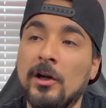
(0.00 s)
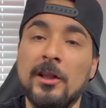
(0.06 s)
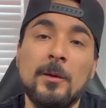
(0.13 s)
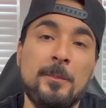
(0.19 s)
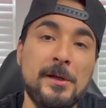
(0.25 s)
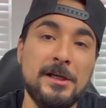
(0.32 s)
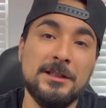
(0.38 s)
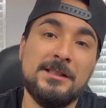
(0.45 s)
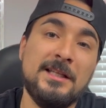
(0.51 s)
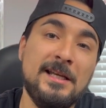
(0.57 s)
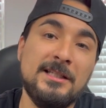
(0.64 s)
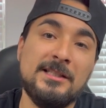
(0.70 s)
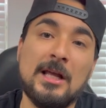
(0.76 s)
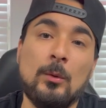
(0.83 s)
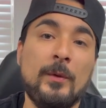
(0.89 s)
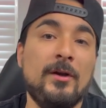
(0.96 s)
of the biggest
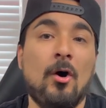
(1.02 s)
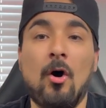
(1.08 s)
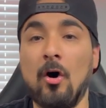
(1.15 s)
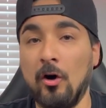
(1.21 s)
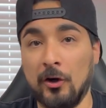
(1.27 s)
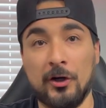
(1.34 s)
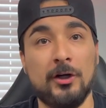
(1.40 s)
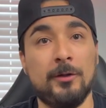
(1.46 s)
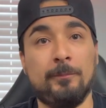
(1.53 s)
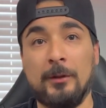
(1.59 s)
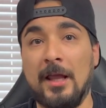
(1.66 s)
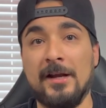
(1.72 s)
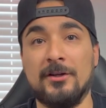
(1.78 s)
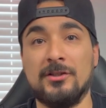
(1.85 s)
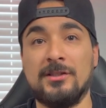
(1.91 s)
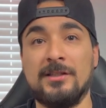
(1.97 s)
things that we all heard players